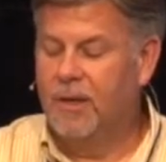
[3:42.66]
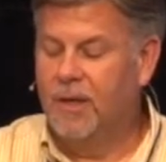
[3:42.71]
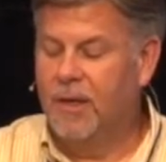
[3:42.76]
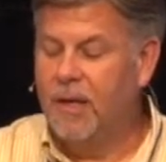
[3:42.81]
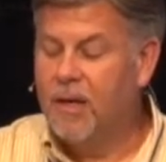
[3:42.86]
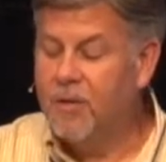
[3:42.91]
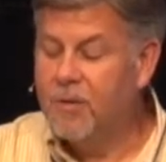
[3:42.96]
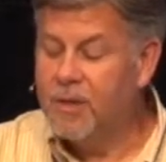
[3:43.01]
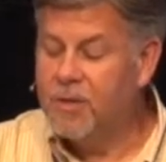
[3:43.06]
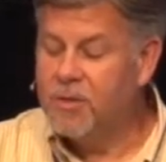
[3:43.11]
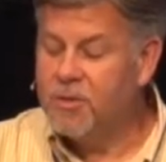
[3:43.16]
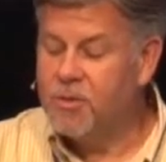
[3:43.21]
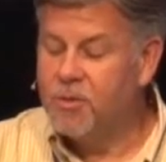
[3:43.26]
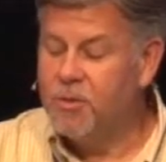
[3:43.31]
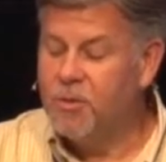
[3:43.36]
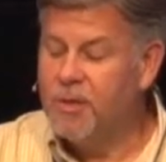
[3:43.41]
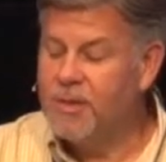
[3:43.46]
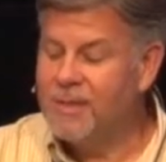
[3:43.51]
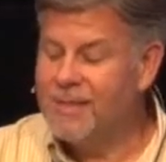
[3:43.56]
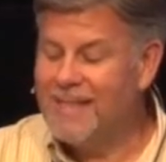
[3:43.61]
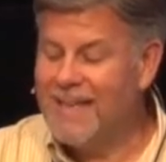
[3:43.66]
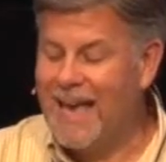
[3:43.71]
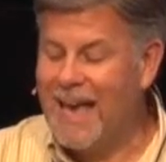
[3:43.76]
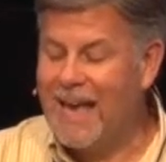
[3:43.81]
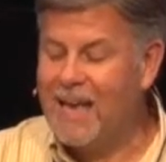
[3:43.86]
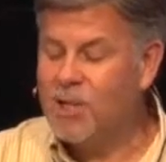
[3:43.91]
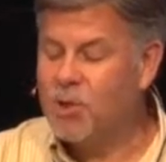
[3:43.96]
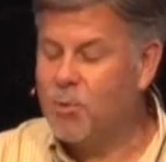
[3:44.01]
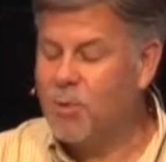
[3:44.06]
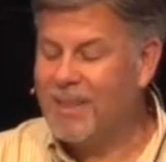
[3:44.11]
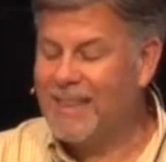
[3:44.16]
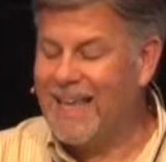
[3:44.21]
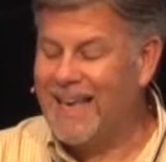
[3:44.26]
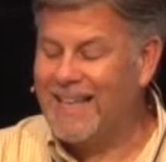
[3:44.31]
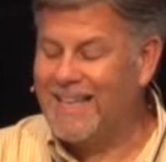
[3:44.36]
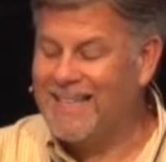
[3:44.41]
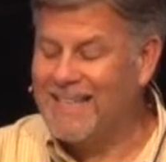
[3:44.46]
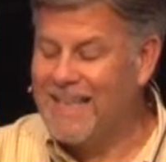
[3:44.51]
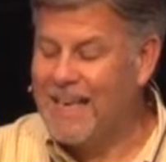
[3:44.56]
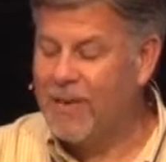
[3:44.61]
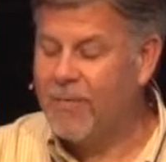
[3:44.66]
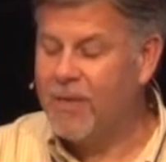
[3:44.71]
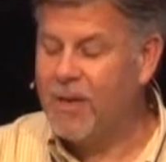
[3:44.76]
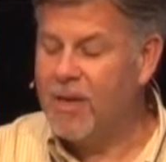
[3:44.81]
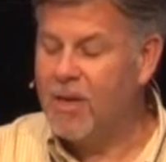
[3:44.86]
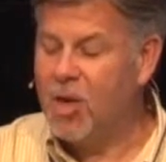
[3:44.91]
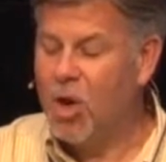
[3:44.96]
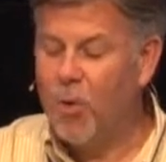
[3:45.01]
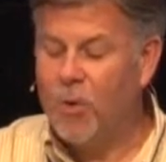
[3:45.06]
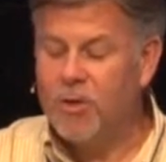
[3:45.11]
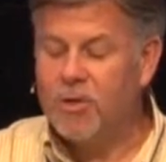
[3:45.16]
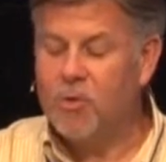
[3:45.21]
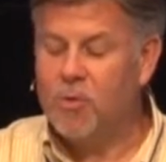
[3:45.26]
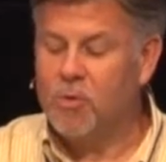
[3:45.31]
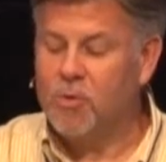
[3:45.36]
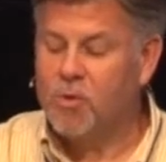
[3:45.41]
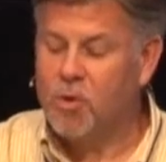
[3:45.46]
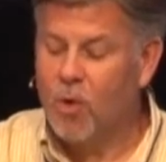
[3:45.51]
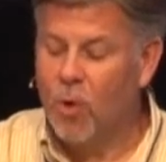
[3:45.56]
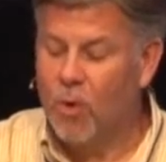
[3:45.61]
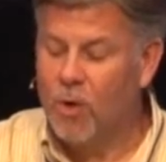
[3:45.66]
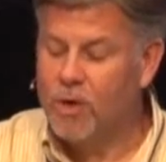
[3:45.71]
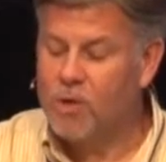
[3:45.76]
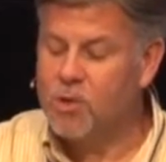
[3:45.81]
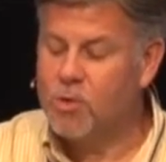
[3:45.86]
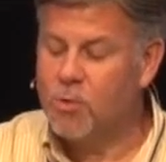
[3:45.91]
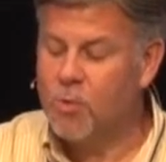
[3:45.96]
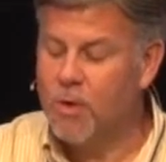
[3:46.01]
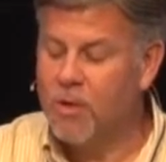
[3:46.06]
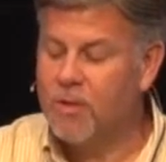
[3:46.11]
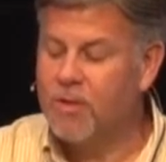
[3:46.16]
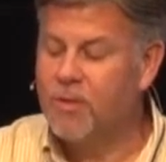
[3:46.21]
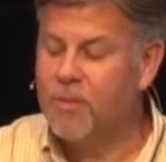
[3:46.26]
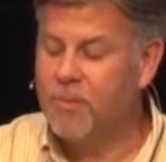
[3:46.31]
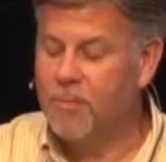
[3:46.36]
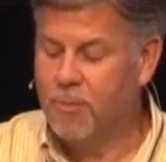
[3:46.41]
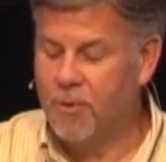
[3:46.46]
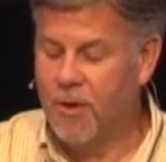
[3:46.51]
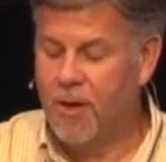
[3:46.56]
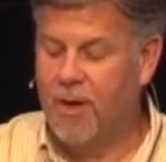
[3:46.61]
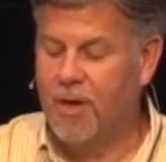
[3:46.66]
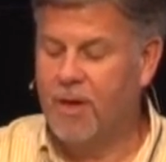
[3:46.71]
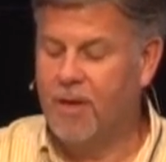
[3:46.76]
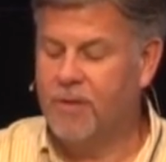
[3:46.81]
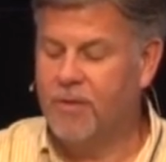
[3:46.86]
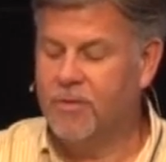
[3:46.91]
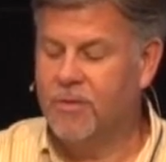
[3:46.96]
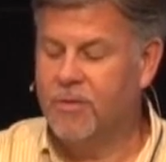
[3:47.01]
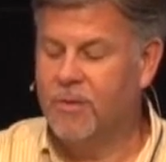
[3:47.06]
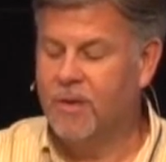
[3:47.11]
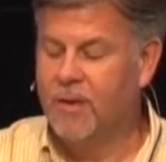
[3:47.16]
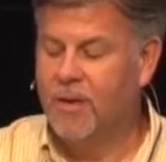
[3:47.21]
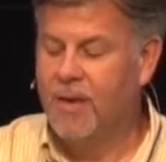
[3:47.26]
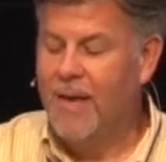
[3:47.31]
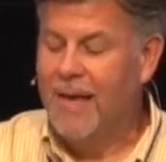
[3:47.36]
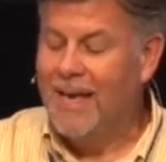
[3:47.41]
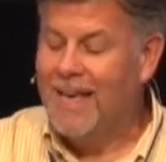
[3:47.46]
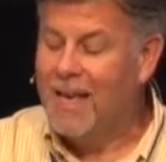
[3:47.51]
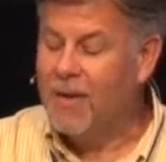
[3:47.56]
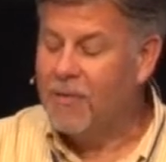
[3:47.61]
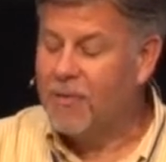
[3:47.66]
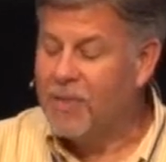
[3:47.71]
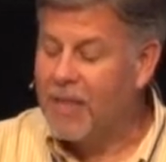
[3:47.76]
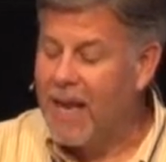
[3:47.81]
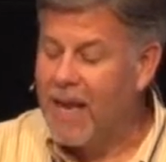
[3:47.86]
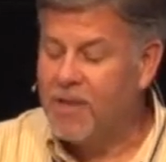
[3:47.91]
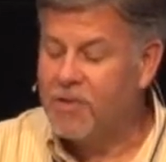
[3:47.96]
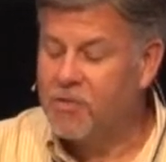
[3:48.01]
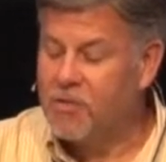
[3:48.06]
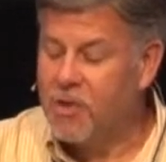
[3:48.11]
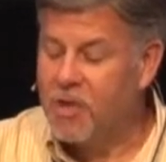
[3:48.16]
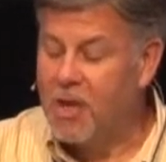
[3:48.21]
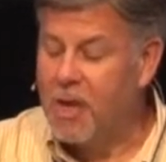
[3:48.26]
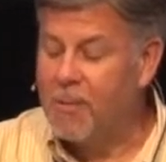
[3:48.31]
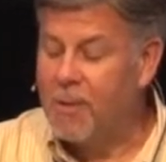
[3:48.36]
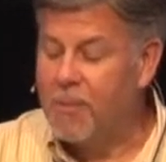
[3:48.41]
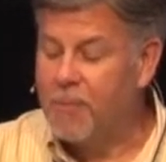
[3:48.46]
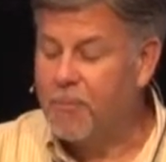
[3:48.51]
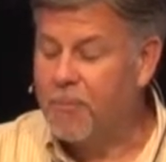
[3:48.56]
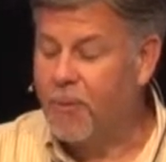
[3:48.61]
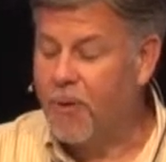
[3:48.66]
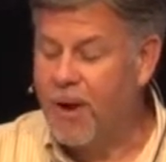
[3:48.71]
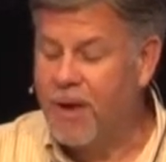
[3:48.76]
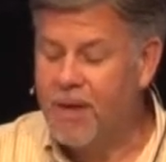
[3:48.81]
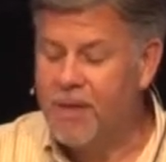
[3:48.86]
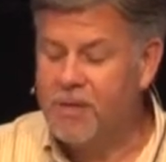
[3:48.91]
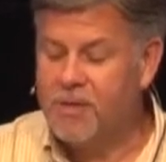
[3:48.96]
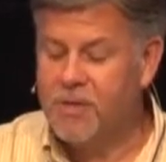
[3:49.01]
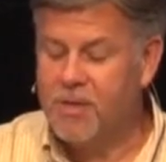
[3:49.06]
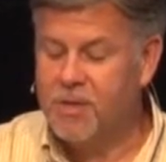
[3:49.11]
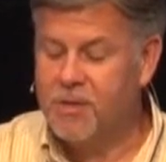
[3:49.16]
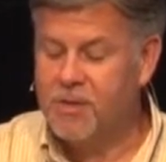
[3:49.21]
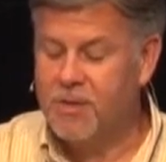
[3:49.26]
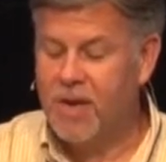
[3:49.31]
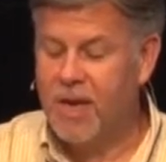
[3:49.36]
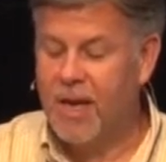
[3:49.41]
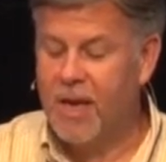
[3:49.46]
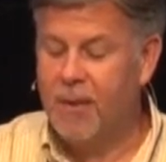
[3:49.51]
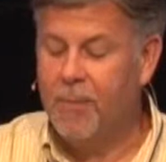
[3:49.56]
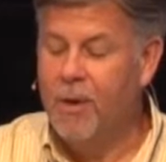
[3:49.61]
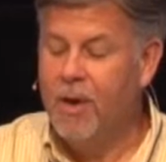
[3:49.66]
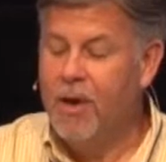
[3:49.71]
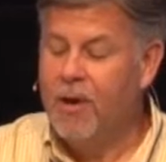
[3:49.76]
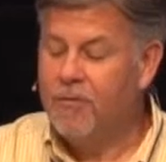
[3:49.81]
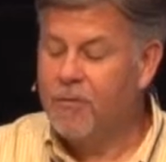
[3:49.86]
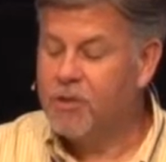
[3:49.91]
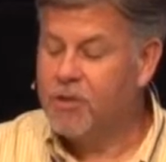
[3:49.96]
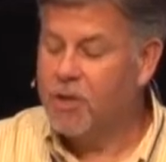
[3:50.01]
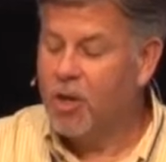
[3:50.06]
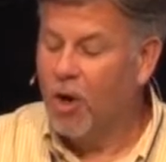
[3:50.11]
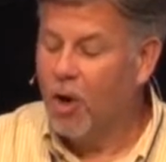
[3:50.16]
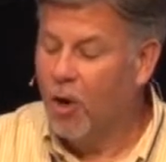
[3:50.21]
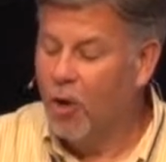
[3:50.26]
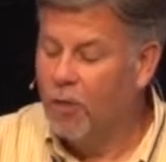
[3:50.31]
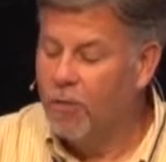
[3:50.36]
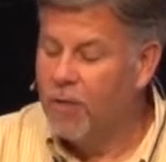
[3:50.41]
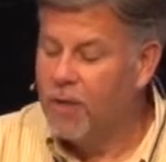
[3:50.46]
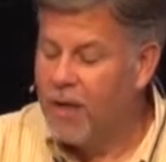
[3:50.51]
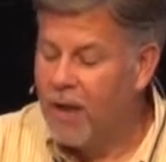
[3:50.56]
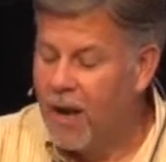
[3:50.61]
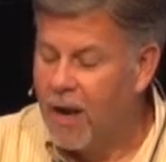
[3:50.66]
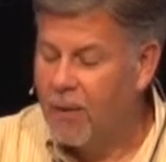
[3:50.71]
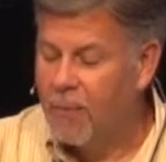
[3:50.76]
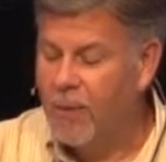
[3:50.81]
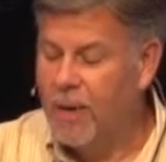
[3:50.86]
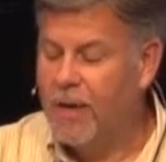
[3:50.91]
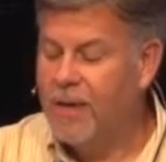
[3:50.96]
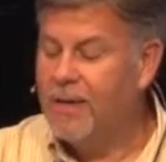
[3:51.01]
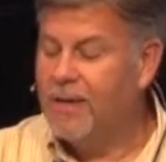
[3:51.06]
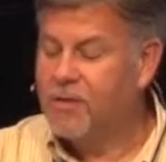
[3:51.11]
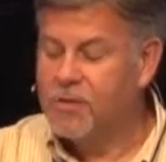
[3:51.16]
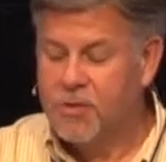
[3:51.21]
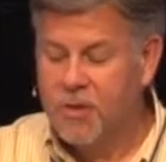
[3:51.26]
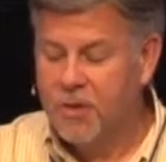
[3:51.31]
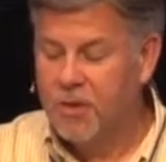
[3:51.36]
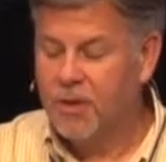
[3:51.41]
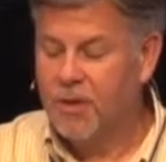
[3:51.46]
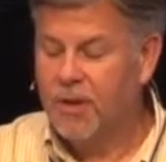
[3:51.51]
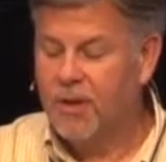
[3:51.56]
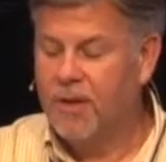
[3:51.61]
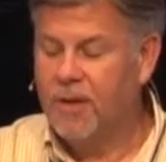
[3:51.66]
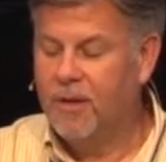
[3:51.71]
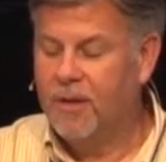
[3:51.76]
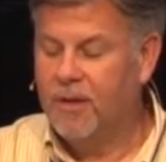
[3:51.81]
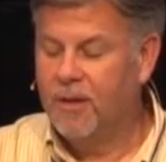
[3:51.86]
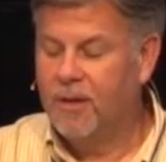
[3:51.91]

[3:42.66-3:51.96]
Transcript: Enter into his gates with thanksgiving, go into his courts with praise. Give thanks to him and praise his name, for Jehovah Yahweh is good.